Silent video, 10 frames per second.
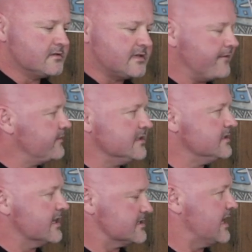
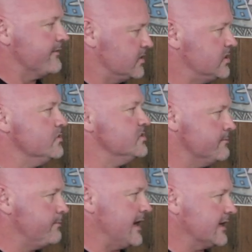Caffeine doesn't have a huge
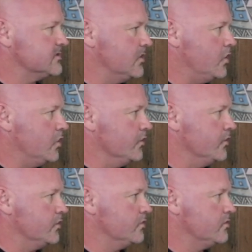impact
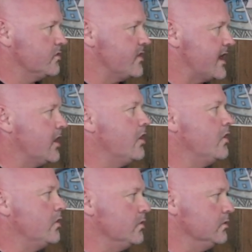on that
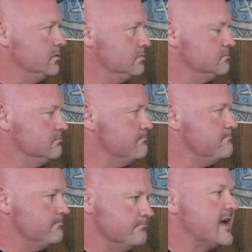whole
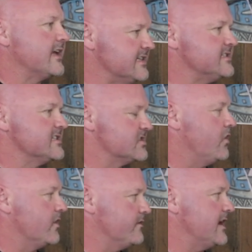mechanistic
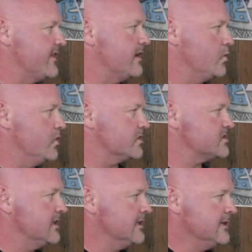side of how that
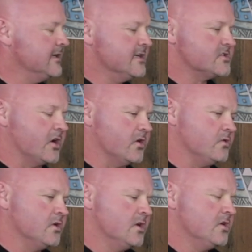works.
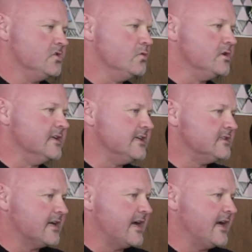So you would need
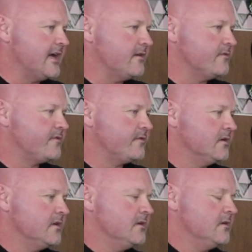to have,
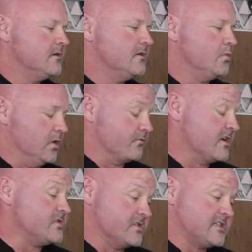well, the
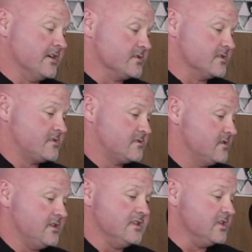research tells us
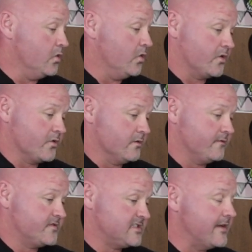in the order
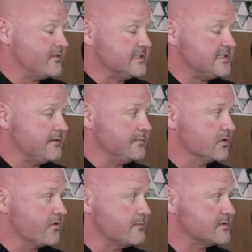of 7 to 10
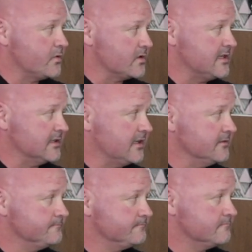milligrams per kilo.
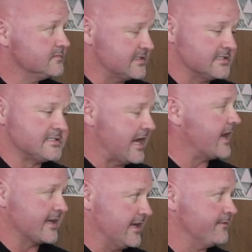That's a
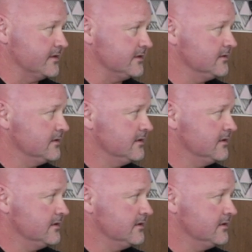ton of caffeine.